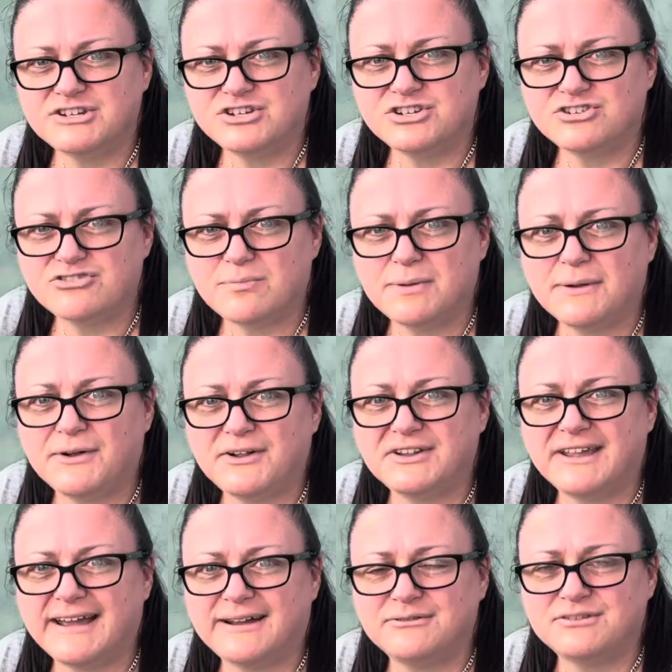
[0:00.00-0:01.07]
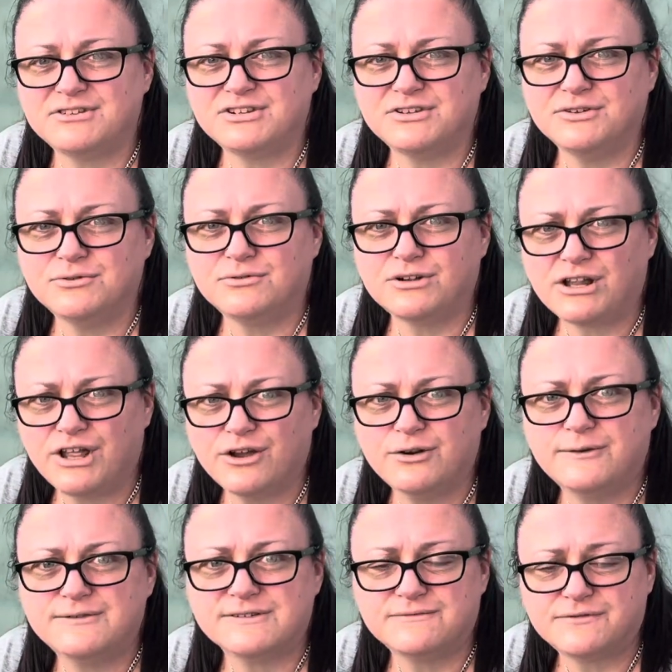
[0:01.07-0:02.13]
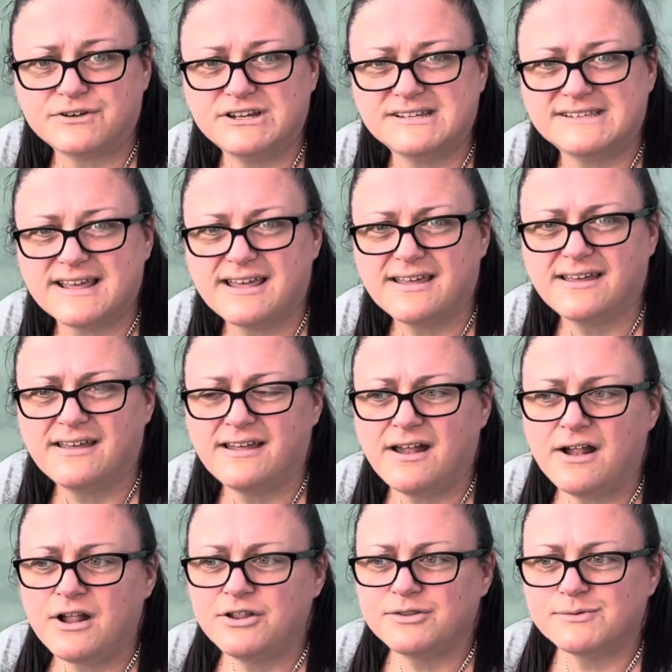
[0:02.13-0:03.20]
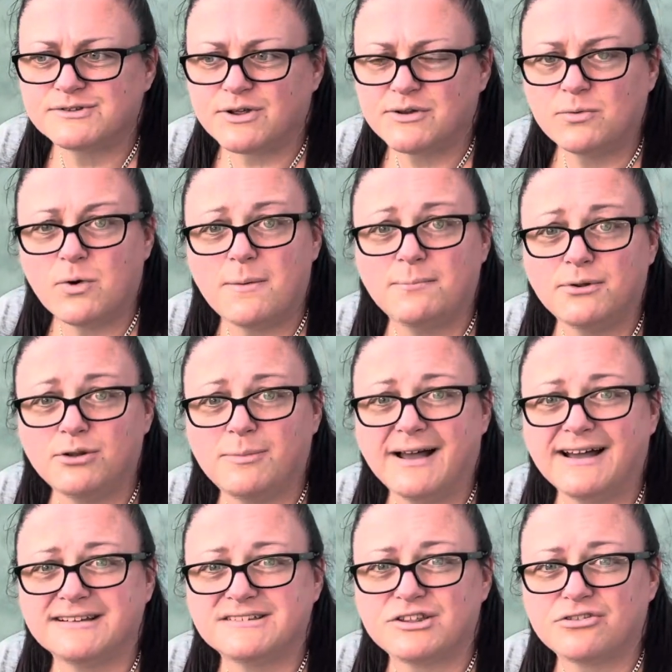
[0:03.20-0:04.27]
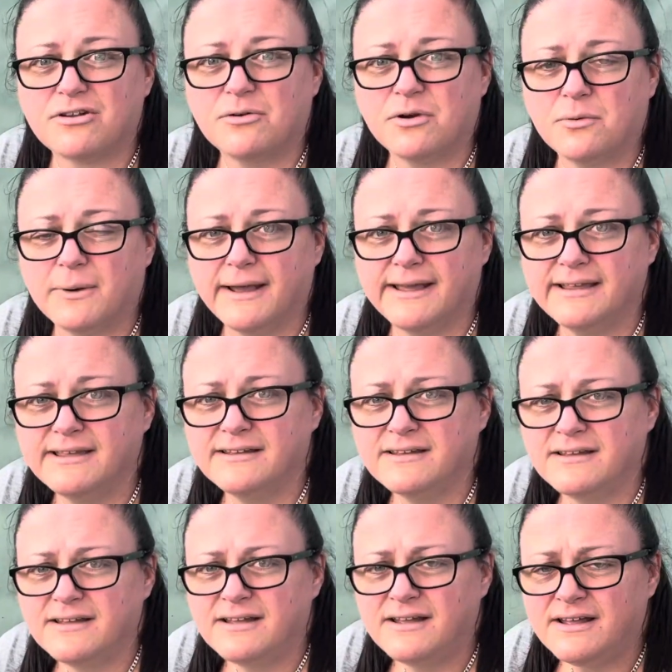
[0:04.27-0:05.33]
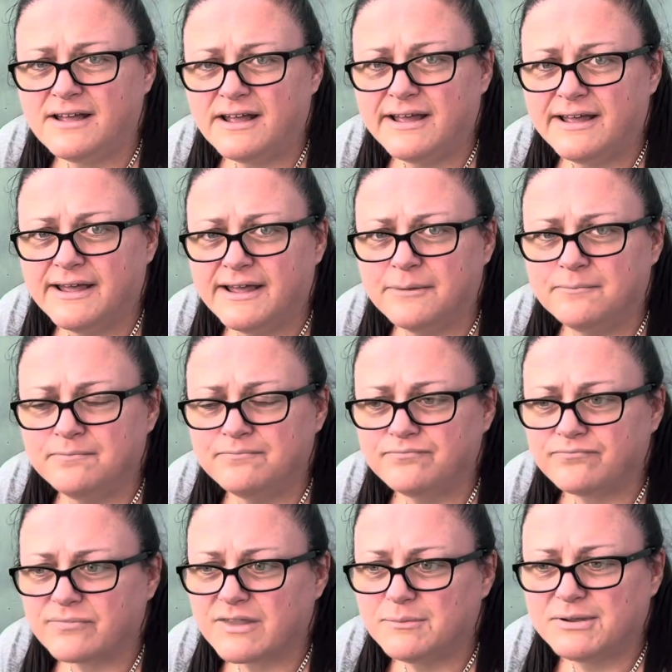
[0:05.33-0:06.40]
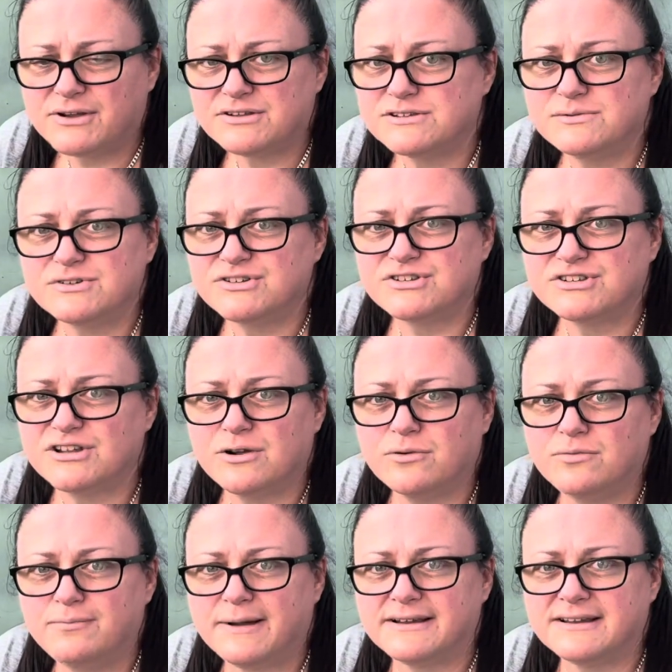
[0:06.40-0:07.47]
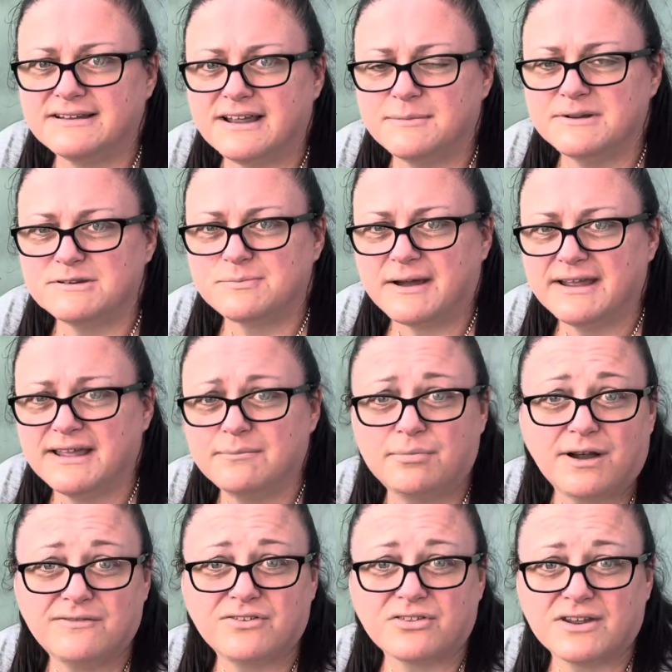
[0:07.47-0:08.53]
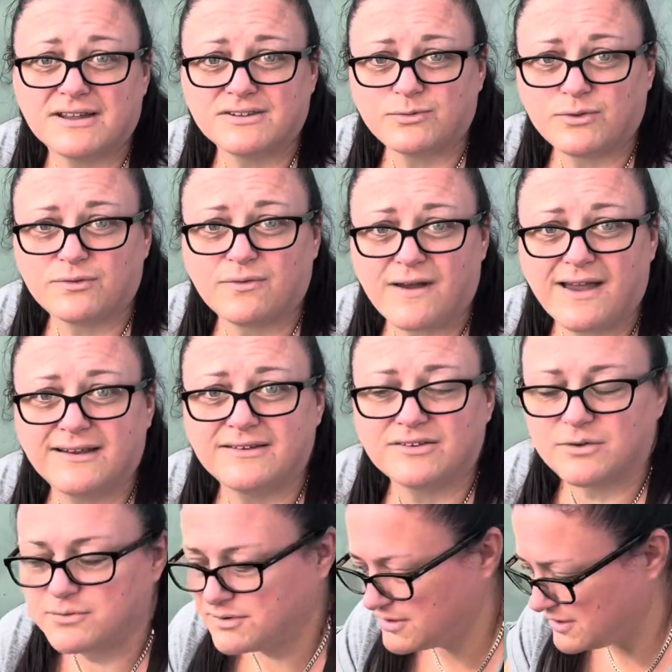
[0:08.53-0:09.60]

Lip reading: to strip it all down to cloves and freeze it. There was only one bulb I had to throw away because it was just so badly damaged by it, but everything else was fine, so